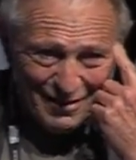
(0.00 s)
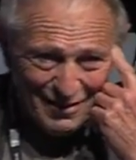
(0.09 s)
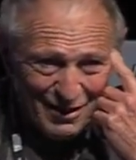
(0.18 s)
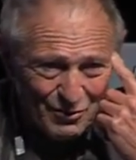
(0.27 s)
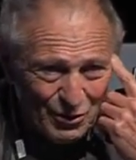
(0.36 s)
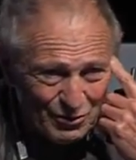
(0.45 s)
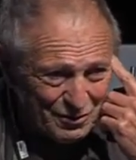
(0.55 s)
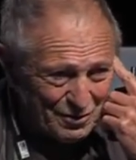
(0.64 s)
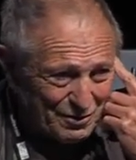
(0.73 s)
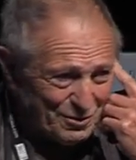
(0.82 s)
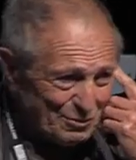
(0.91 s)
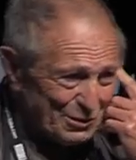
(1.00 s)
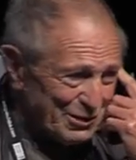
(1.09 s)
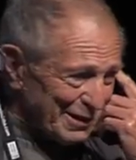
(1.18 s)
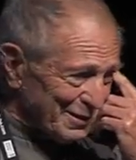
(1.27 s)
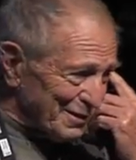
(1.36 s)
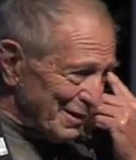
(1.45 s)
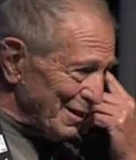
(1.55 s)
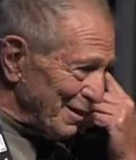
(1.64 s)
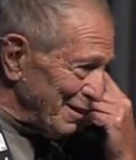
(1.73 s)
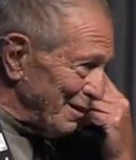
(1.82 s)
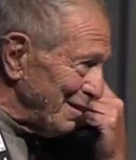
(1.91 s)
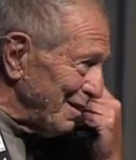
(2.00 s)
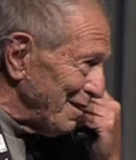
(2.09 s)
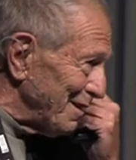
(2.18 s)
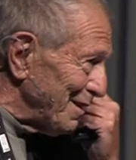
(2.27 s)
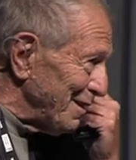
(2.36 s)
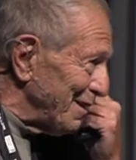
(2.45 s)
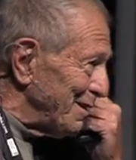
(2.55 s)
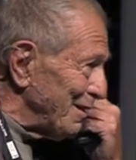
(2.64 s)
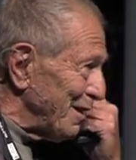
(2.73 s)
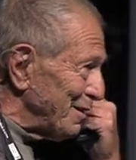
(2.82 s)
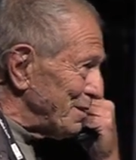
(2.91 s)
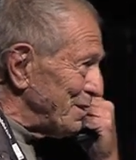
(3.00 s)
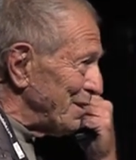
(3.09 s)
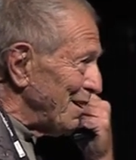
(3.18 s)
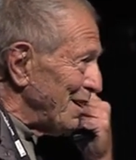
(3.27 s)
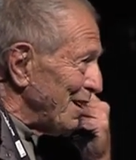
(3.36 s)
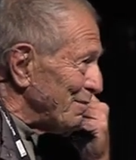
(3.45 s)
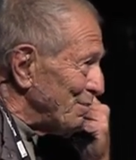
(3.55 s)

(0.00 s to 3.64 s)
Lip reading: They want to protect their heroes and